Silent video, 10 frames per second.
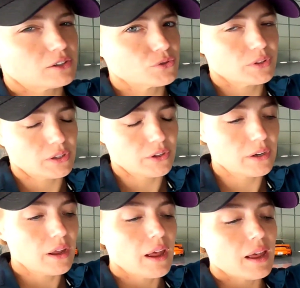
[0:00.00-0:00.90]
it looks really
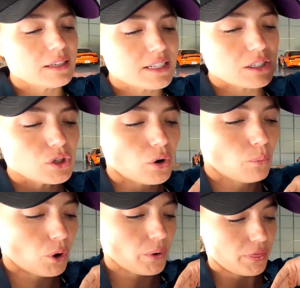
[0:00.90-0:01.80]
good. It does go
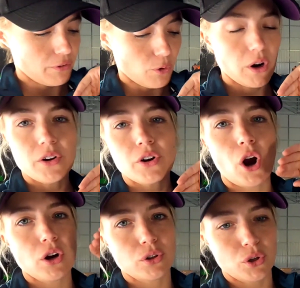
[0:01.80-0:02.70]
more with the
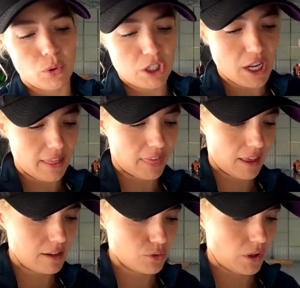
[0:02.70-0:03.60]
400R look, which I
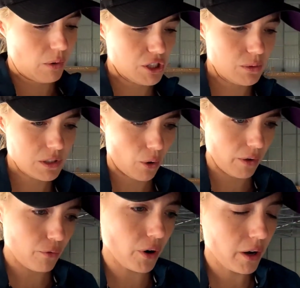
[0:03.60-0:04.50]
think is really what she was
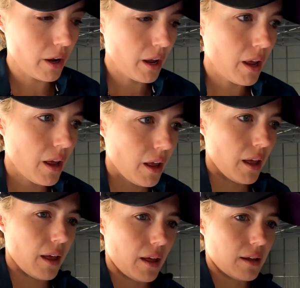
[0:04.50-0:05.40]
going for.
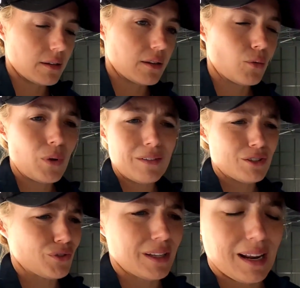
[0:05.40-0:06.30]
And the weave
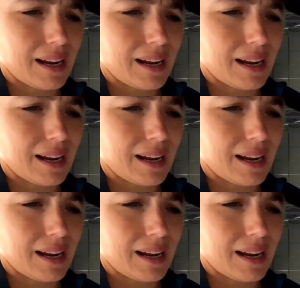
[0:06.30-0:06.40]
is really